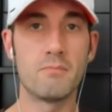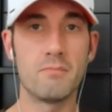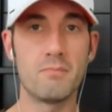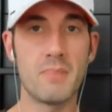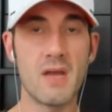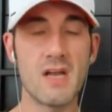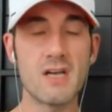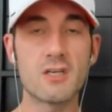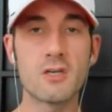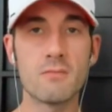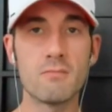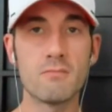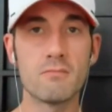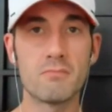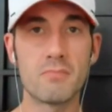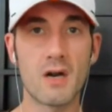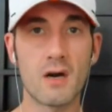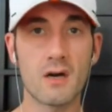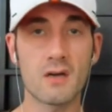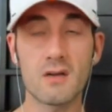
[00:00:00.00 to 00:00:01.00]
Bench him,
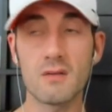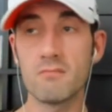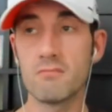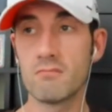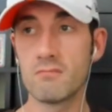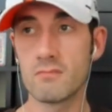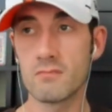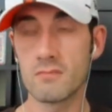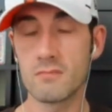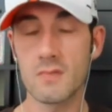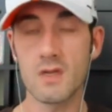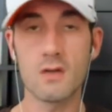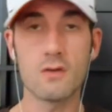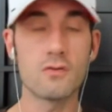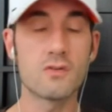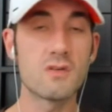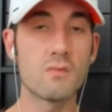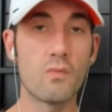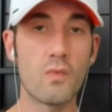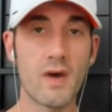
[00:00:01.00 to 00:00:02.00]
park him,
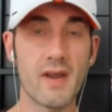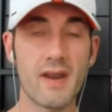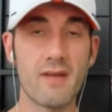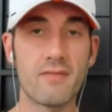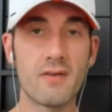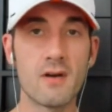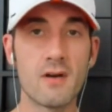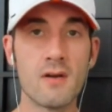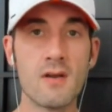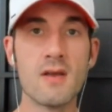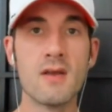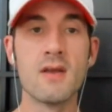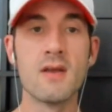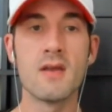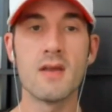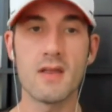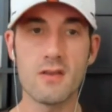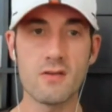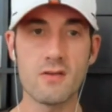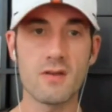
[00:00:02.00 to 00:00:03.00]
use him, whatever.
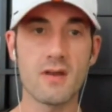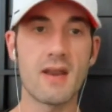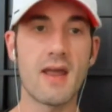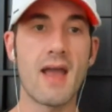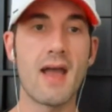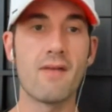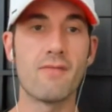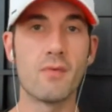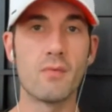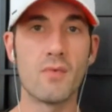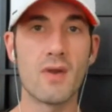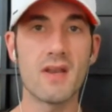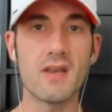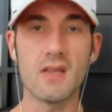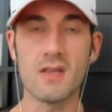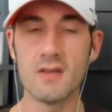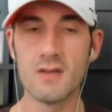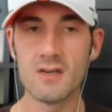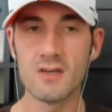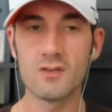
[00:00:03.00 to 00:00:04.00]
You're going to have him
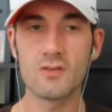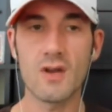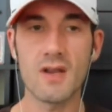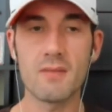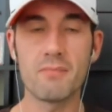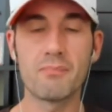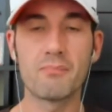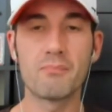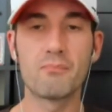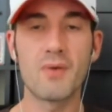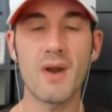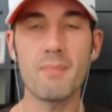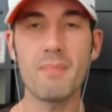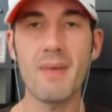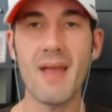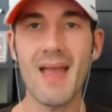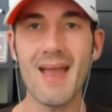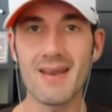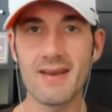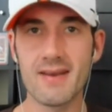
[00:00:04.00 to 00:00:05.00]
ready. Try to prep
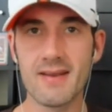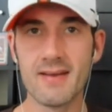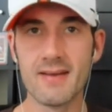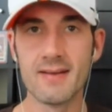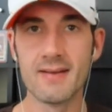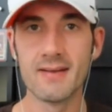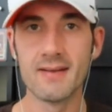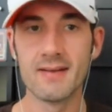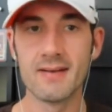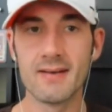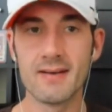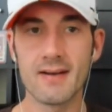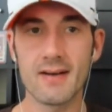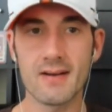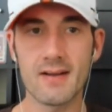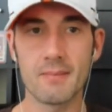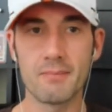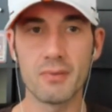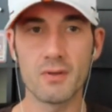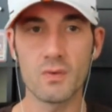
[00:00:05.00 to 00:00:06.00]
ahead a
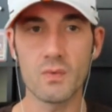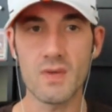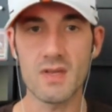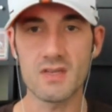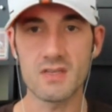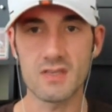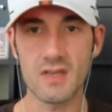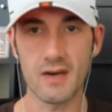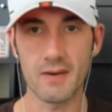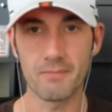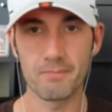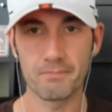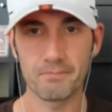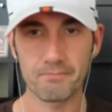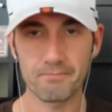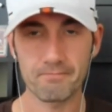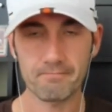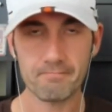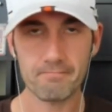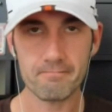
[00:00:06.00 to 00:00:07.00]
couple of weeks there.
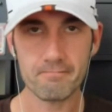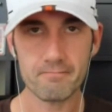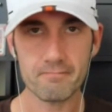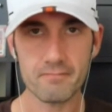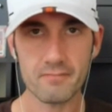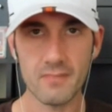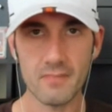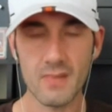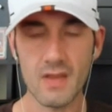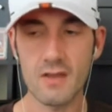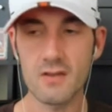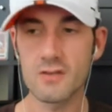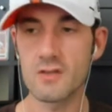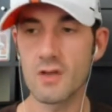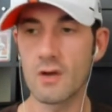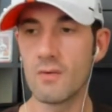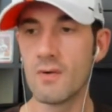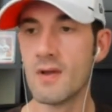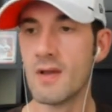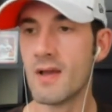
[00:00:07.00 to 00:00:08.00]

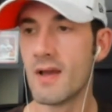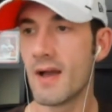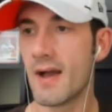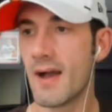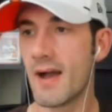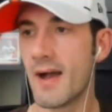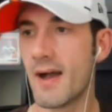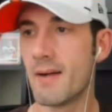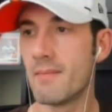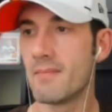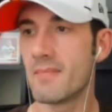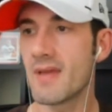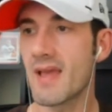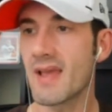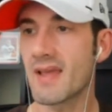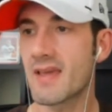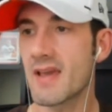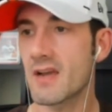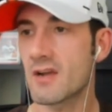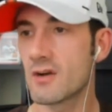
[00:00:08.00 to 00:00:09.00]
So,
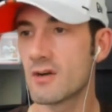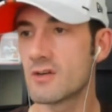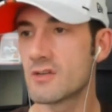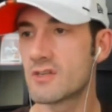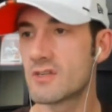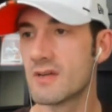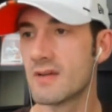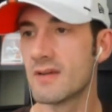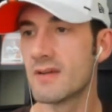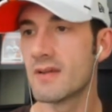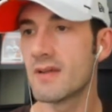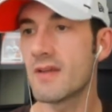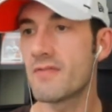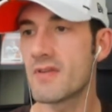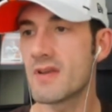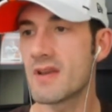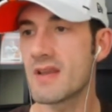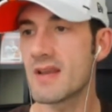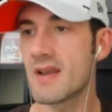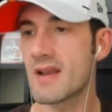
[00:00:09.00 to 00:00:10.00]
and kickers, if
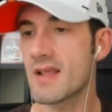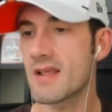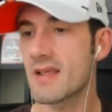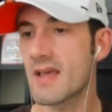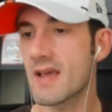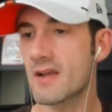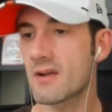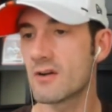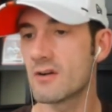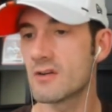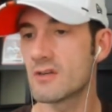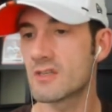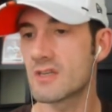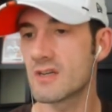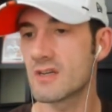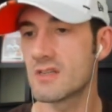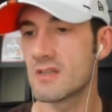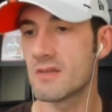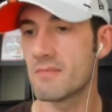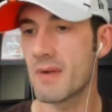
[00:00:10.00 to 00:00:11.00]
you need any kickers
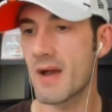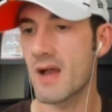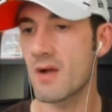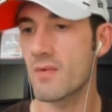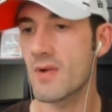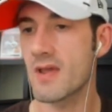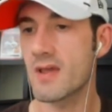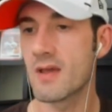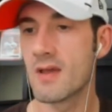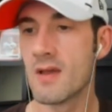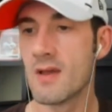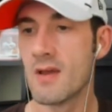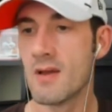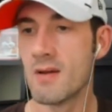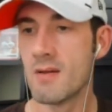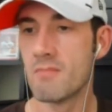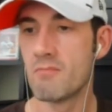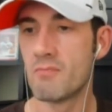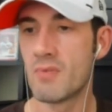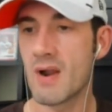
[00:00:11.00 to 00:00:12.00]
because of the bye week,
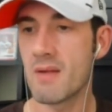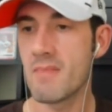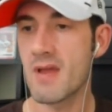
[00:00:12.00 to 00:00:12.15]
Brett